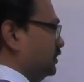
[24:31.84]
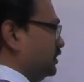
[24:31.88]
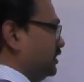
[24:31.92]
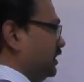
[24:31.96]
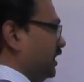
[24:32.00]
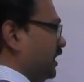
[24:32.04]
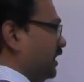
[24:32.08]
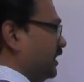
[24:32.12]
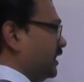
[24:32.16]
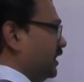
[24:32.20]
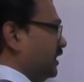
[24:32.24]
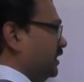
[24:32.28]

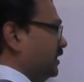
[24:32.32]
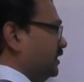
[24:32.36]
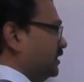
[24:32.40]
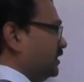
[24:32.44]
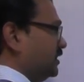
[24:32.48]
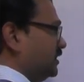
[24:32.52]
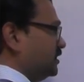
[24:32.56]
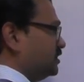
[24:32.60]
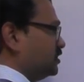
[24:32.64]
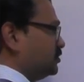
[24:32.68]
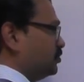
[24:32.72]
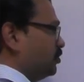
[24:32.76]
Take any
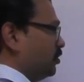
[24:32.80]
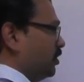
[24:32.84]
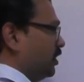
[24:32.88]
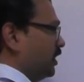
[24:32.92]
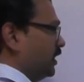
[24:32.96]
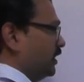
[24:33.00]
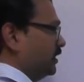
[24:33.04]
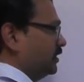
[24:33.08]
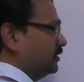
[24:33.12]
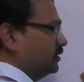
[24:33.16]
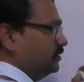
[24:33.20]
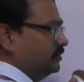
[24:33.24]
test
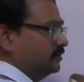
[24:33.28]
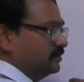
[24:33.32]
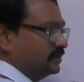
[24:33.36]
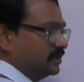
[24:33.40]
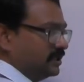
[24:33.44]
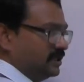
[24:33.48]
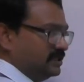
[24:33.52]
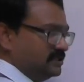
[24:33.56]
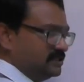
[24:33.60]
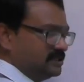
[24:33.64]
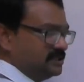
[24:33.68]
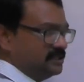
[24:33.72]
point.
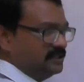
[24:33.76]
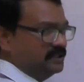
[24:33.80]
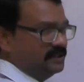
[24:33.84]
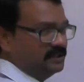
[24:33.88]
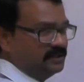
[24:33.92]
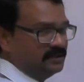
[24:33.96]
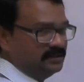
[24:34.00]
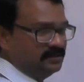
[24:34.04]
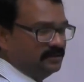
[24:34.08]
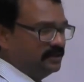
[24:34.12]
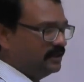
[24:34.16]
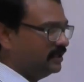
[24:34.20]

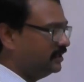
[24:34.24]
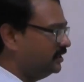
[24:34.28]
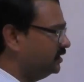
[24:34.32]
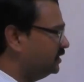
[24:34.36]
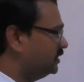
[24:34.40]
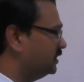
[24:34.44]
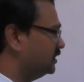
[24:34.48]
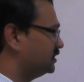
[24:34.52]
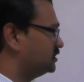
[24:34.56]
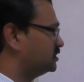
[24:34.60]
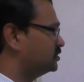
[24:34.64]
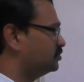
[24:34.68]
Consider
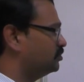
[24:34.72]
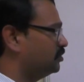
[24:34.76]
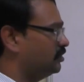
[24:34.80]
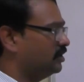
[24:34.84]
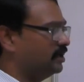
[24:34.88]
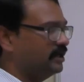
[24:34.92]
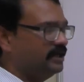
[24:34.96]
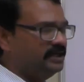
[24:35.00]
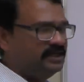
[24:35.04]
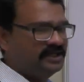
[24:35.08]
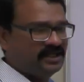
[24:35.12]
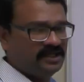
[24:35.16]
any test
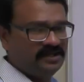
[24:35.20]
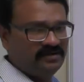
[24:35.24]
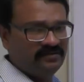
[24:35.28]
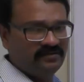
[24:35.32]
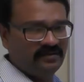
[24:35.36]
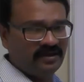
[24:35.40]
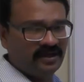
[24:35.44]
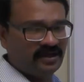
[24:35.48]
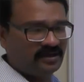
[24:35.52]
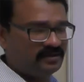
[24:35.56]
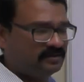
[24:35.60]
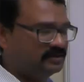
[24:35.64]
point
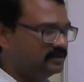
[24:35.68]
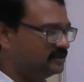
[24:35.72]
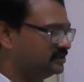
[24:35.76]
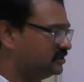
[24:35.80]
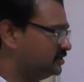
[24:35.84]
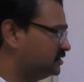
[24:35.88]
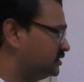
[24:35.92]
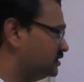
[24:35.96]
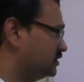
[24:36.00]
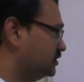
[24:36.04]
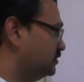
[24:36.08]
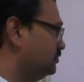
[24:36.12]
anywhere on the
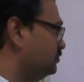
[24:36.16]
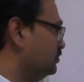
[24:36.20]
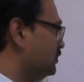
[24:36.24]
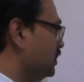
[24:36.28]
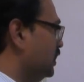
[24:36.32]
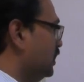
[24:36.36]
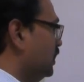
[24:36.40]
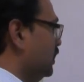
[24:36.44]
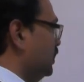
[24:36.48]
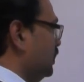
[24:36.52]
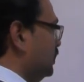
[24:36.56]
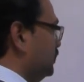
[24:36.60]
system.
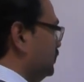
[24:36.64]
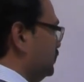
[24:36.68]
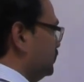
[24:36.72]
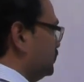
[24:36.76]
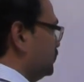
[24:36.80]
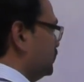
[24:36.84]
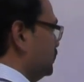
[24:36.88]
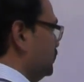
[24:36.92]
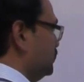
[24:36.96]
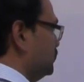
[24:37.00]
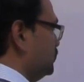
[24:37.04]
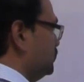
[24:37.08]

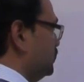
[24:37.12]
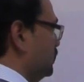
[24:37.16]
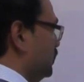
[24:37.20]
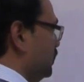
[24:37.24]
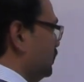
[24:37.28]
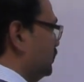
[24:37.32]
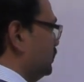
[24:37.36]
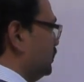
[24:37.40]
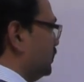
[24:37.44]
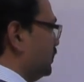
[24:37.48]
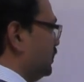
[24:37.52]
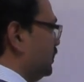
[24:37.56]
This
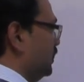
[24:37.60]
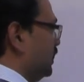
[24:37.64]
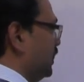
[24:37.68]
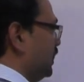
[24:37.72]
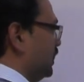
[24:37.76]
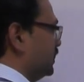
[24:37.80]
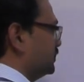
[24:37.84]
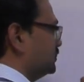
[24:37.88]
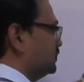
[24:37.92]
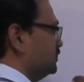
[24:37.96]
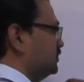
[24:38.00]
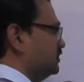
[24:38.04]
is the real
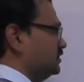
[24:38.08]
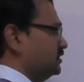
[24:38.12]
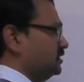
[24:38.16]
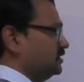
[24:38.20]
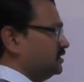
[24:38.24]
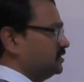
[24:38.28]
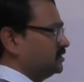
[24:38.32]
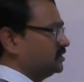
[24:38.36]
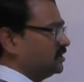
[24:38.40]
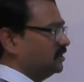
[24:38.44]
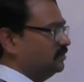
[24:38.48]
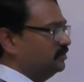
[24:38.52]
axis which
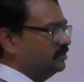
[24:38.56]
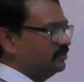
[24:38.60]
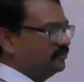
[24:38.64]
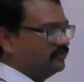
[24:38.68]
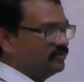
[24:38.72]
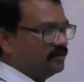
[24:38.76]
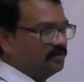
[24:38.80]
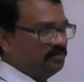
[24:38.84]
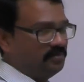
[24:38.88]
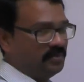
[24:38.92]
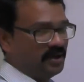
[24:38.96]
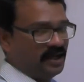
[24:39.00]
is coming
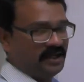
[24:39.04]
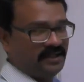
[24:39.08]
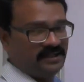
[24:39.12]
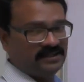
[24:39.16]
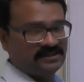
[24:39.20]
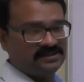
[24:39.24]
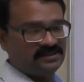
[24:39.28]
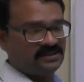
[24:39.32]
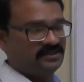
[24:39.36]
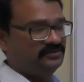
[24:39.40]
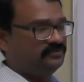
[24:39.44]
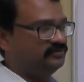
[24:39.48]
from
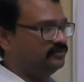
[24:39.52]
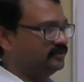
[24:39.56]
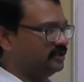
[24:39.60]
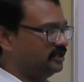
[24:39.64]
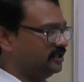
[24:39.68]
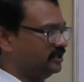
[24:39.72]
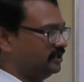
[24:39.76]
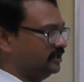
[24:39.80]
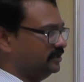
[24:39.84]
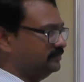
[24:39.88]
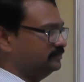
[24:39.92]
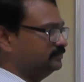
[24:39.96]
minus
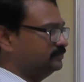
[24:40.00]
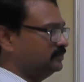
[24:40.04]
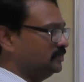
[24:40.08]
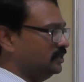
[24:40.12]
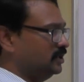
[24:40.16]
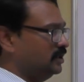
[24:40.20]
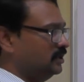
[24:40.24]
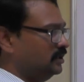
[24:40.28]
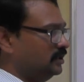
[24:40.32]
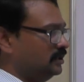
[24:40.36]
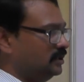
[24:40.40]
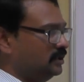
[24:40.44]
infinity
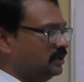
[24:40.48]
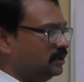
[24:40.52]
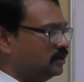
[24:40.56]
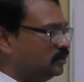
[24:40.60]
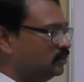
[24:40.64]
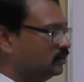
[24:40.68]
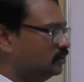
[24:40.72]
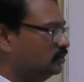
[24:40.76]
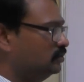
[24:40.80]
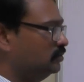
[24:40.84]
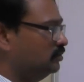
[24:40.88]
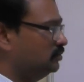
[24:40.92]

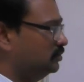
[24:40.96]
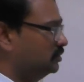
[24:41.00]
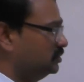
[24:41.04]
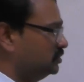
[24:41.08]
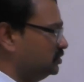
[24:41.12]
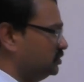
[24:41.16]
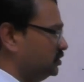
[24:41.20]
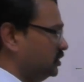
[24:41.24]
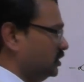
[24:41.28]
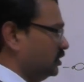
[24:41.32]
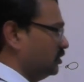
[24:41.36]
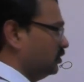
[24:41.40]
to
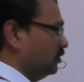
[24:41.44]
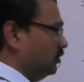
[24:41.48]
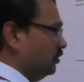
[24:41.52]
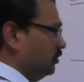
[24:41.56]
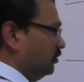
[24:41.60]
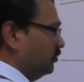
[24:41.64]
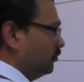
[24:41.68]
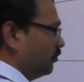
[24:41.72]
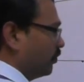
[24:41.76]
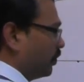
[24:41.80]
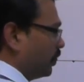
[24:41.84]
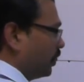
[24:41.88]

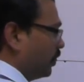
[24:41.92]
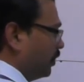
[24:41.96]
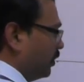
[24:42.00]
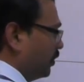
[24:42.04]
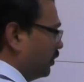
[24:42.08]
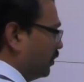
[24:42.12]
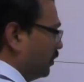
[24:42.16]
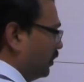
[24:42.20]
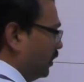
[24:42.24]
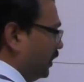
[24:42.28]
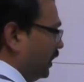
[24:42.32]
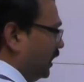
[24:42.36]
0
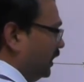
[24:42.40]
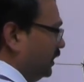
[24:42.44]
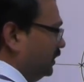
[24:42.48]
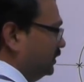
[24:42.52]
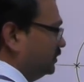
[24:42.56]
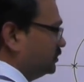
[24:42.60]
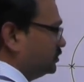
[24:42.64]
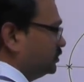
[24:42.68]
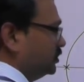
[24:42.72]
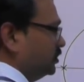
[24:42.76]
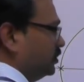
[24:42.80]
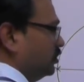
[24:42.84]

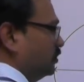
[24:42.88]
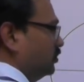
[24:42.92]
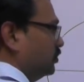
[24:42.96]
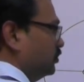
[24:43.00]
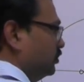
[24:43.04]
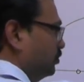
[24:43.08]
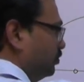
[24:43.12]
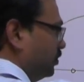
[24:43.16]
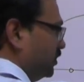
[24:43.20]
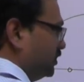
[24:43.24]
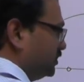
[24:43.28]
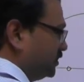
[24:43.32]
and 0
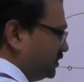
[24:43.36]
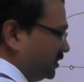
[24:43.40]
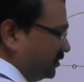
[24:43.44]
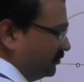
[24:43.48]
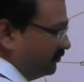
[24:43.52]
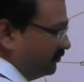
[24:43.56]
to plus